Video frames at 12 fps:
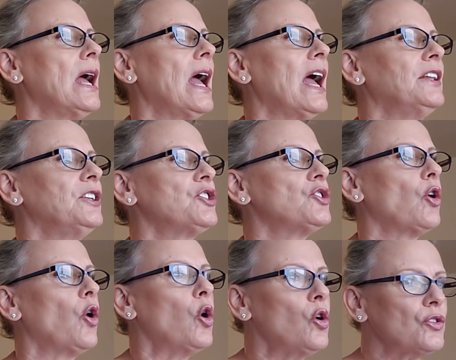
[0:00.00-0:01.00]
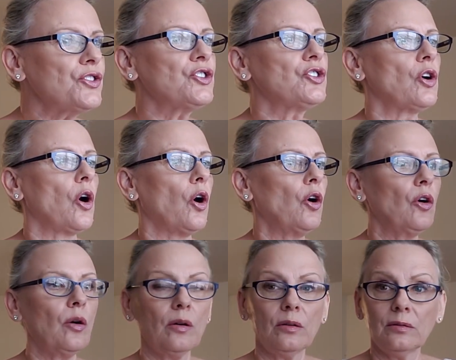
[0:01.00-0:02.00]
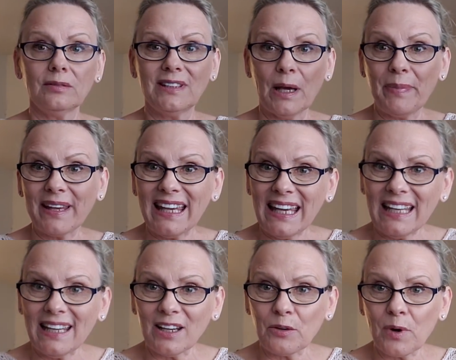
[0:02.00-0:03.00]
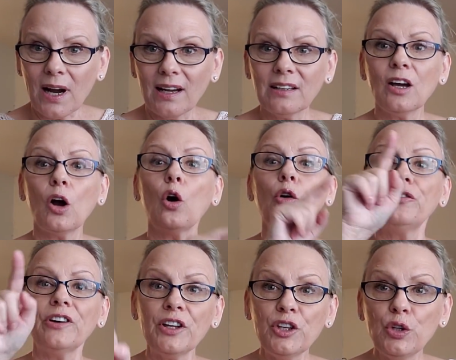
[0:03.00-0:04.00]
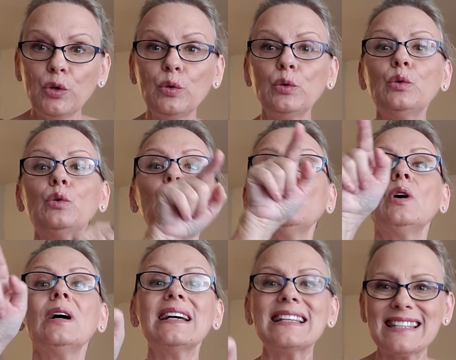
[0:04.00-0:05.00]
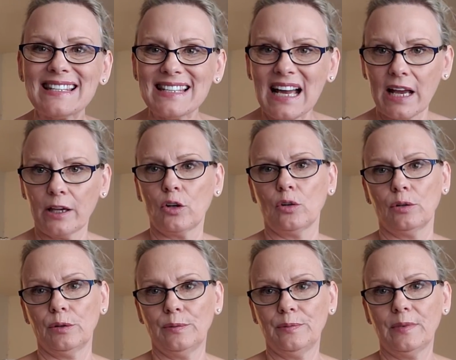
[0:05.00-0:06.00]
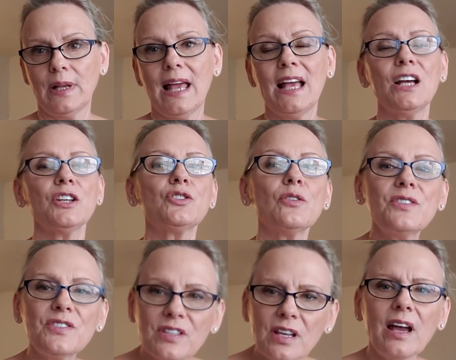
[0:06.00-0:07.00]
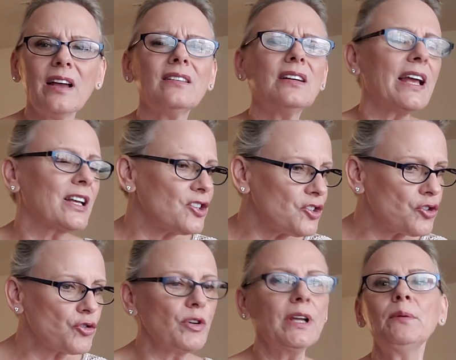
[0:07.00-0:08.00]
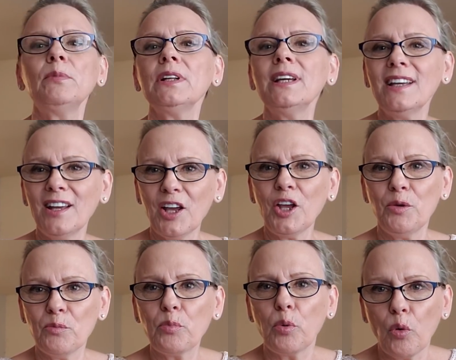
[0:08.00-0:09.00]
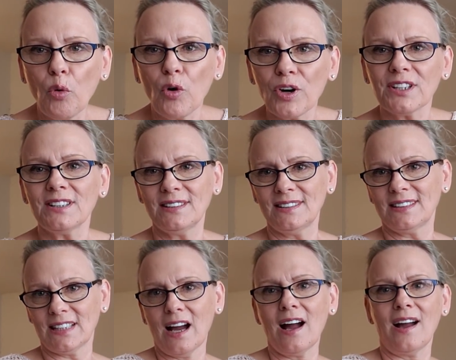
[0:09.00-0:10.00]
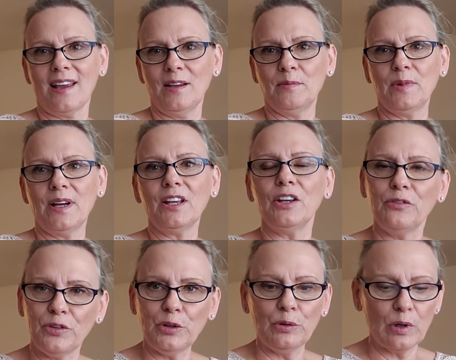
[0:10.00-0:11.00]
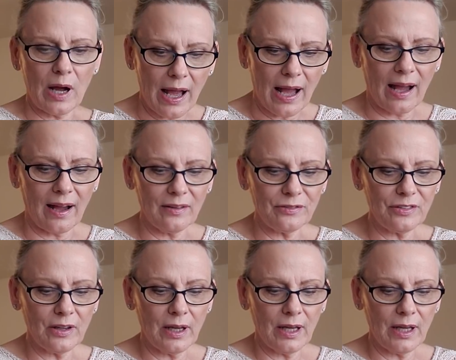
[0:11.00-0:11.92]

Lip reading: And it's also the beginning one of a new cycle. So it's extremely important time if you have